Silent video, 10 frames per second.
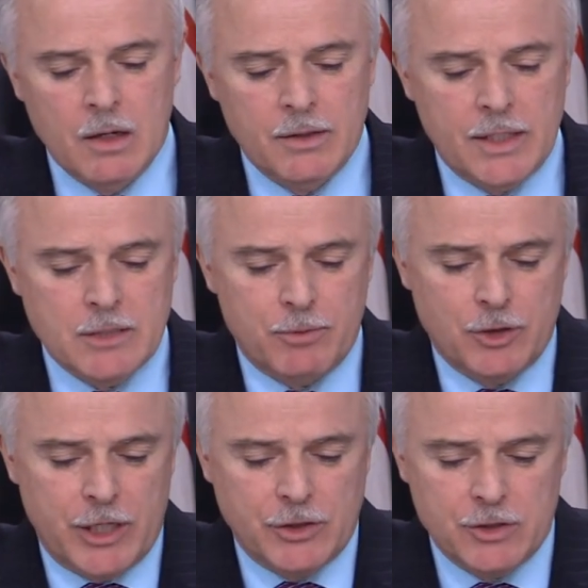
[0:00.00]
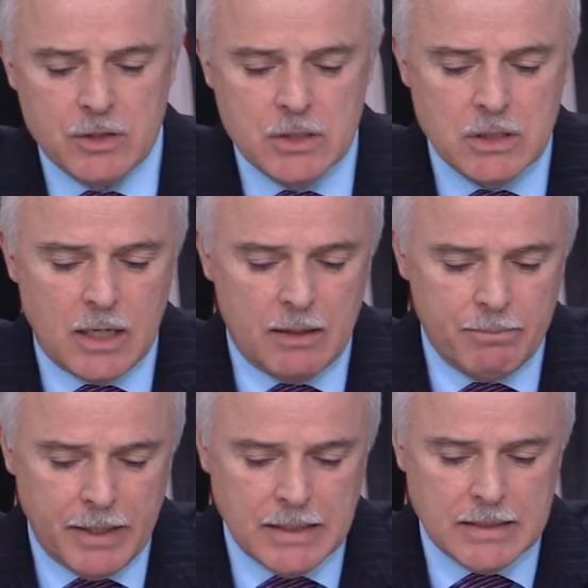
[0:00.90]
These projections are
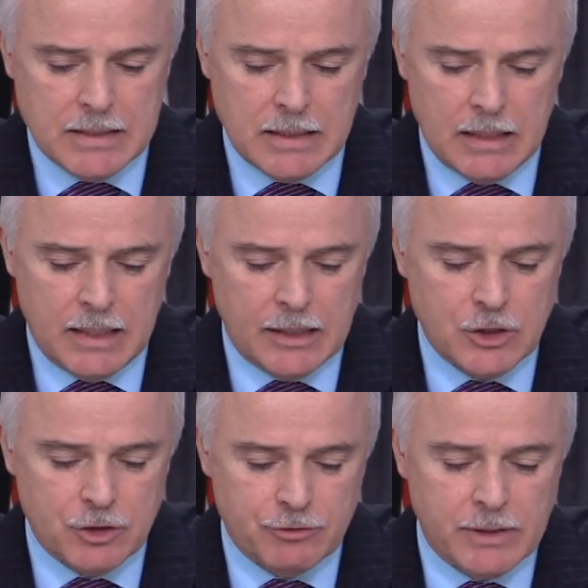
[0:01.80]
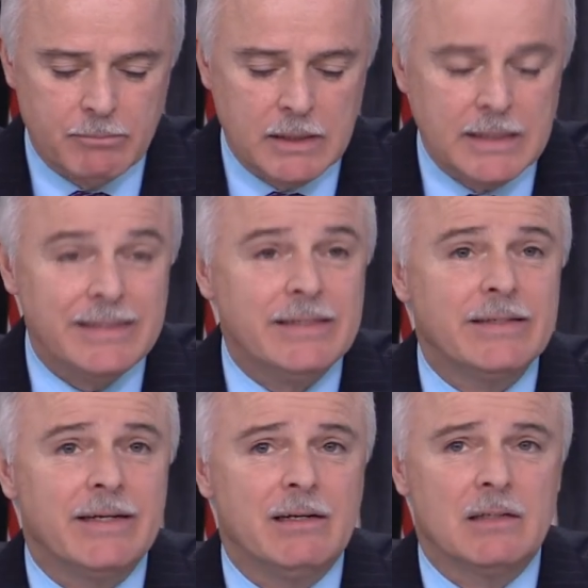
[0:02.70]
based on extremely
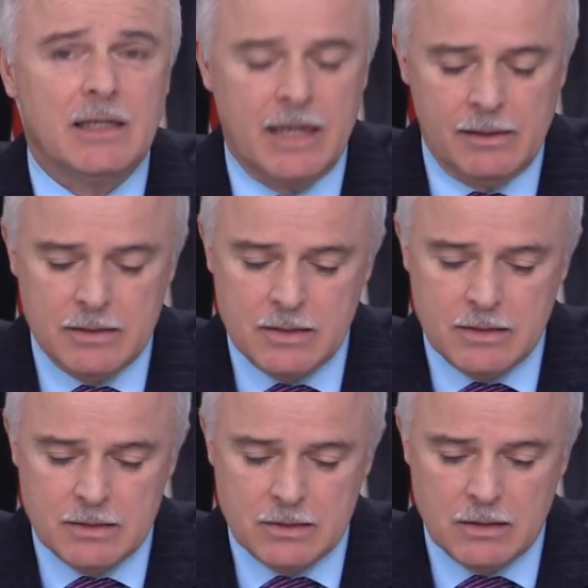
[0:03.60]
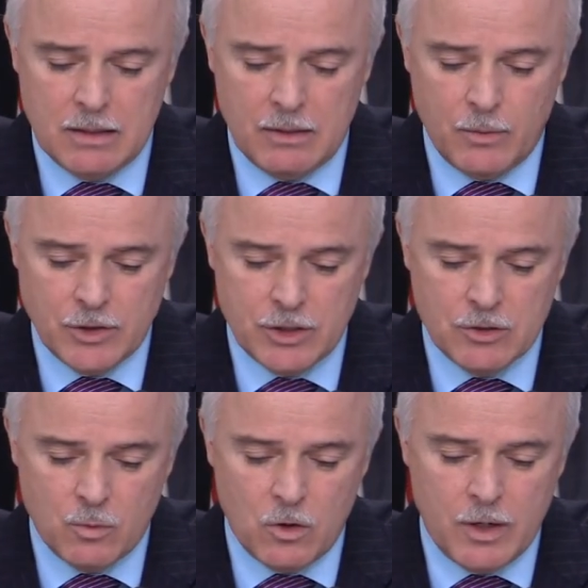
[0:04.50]
detailed analysis, which
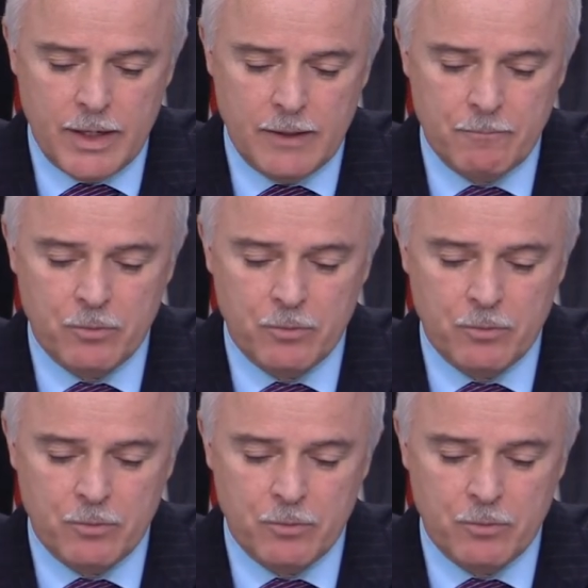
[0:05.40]
is why